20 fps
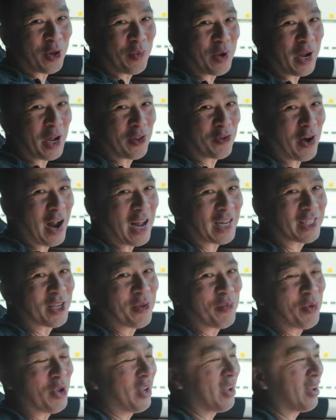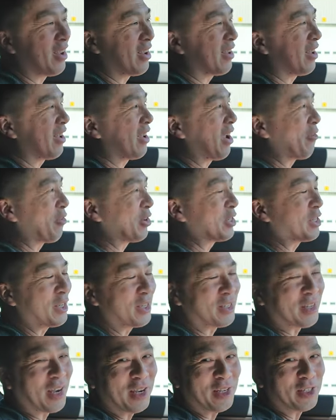some of you guys are asking me, ever
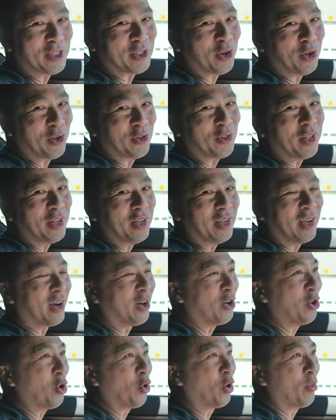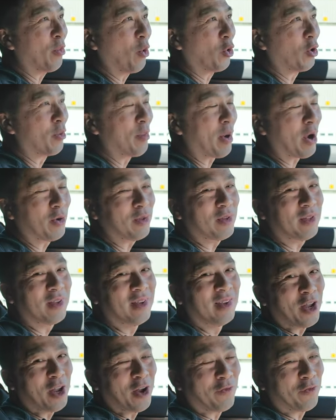since I installed the lower motor mount,
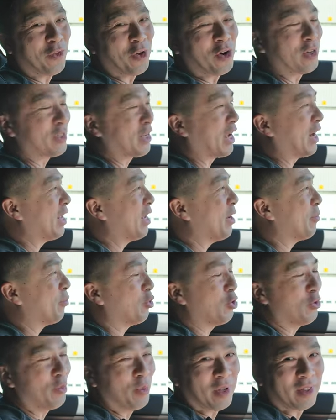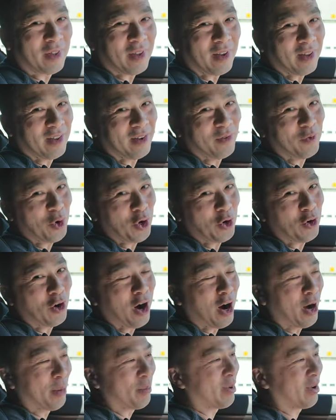if there's any improvement in wheel
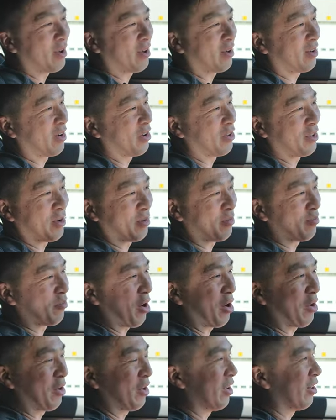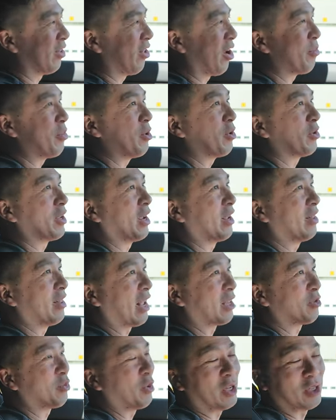hop, because apparently a lot of people are saying
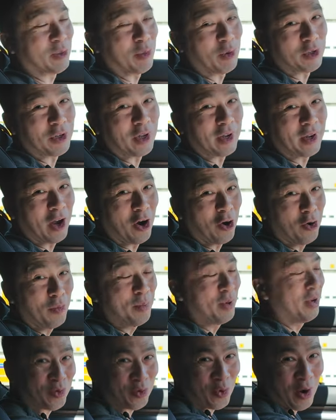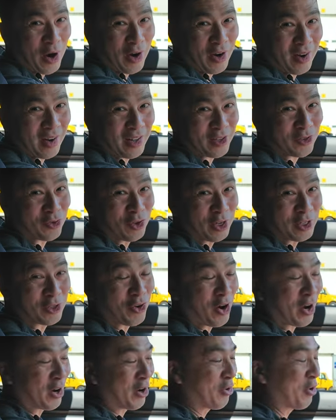that's what it's supposed to help. Why not? Let's
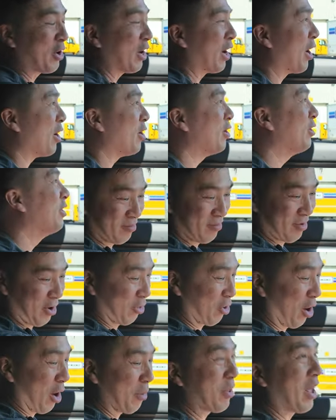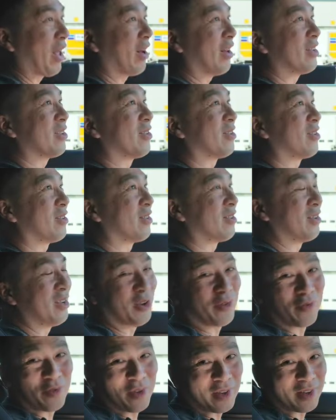try it out right now. On top of that, let's
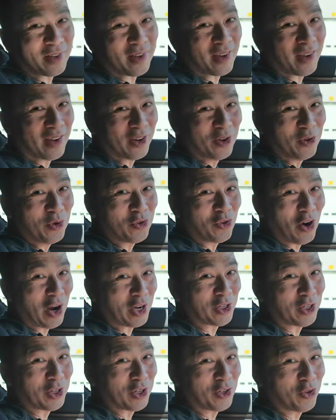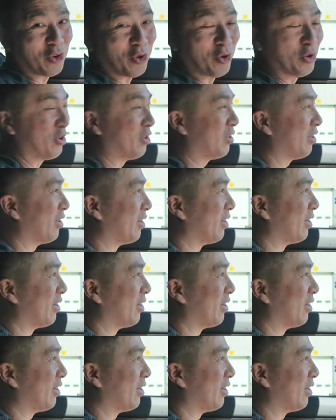see if this new traction control